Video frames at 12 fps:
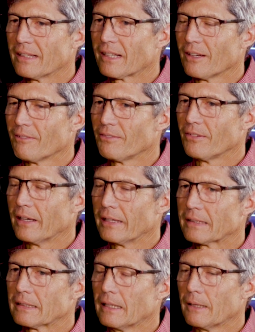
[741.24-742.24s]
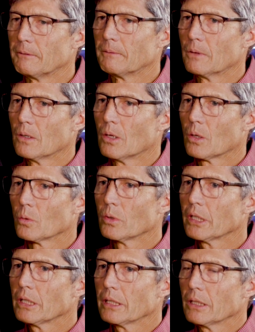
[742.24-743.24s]
think of
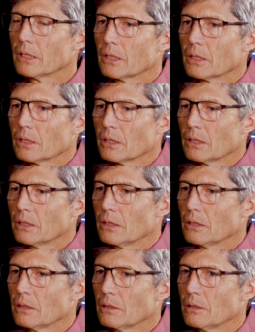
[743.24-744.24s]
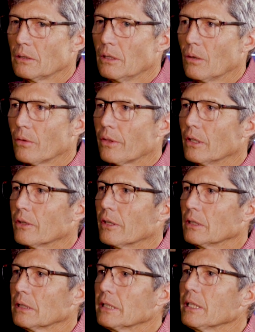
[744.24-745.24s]
really,
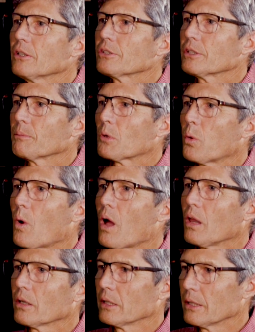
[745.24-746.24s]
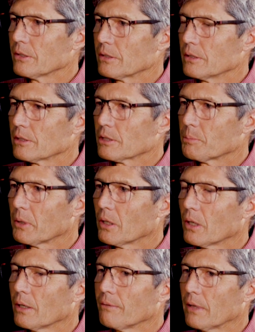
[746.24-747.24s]
the leadership qualities and the
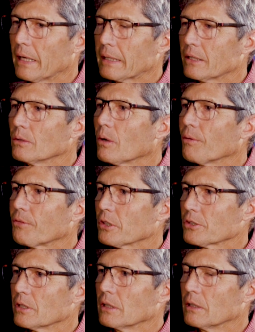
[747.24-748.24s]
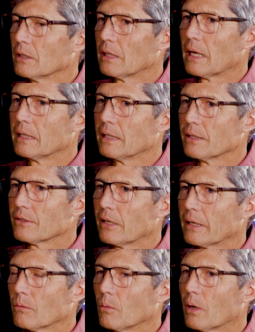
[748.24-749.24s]
spirit of you go first. The idea is
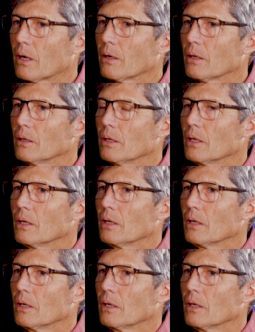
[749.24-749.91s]
we're